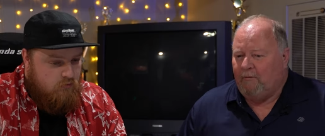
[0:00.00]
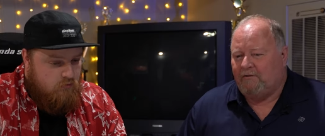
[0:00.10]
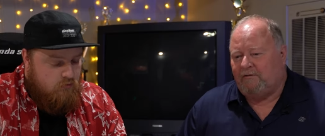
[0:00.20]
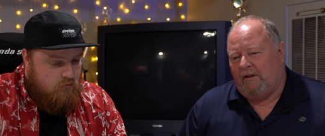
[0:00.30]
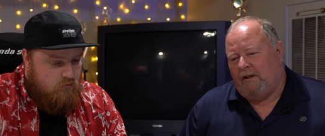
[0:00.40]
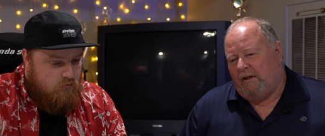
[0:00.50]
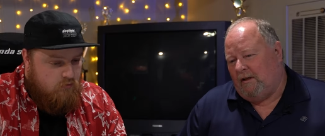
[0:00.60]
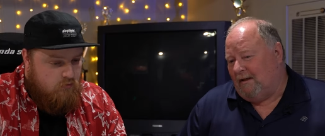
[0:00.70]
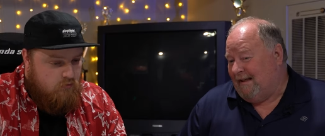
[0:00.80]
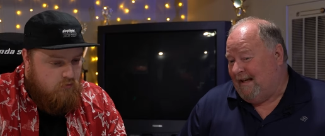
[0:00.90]
Speaker 1: going to say
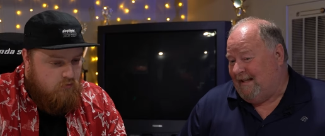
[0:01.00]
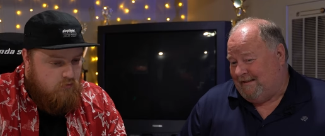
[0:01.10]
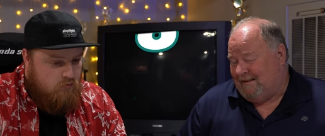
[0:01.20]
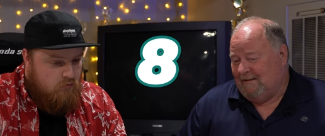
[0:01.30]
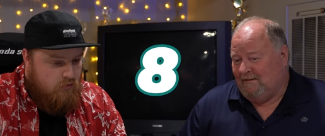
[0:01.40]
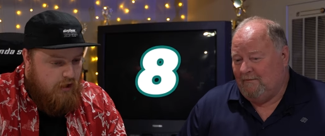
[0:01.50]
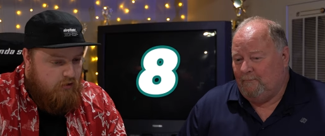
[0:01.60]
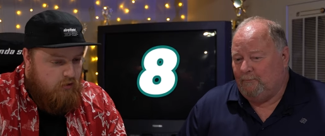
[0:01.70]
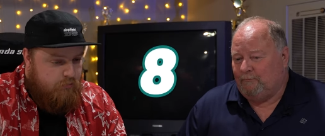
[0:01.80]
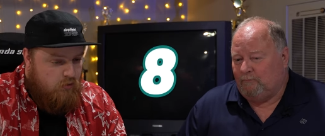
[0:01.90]
8.
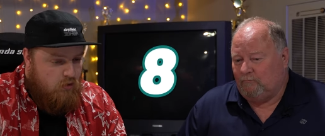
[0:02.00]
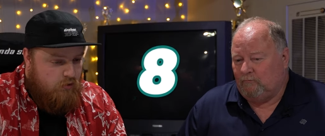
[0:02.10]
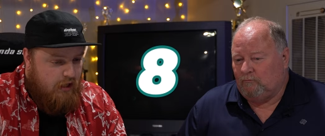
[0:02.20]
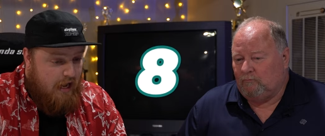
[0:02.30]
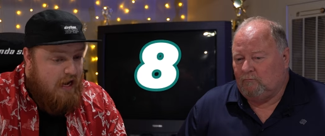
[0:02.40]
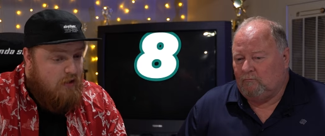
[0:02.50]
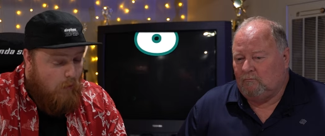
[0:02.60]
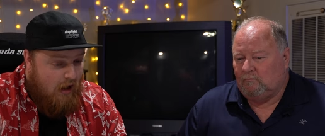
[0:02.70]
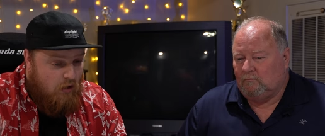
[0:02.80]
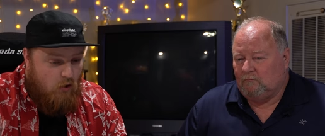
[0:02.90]
Speaker 2: Hella broke. 8?
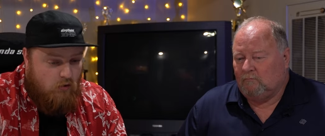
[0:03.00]
Wow,